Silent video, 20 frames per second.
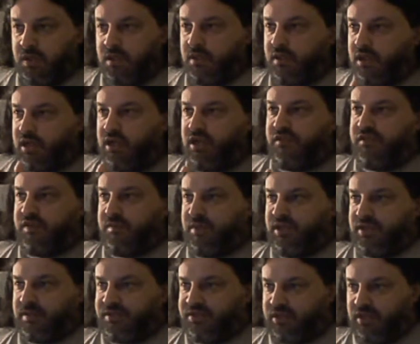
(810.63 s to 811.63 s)
uh, a few
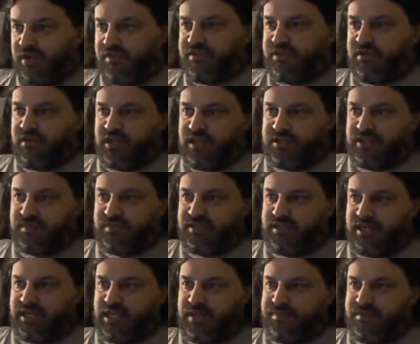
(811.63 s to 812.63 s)
minutes. I'm still. I've still got some
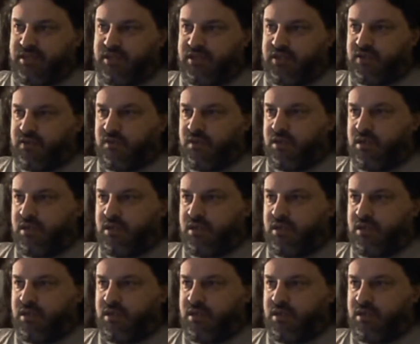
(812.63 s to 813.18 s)
setting up to do.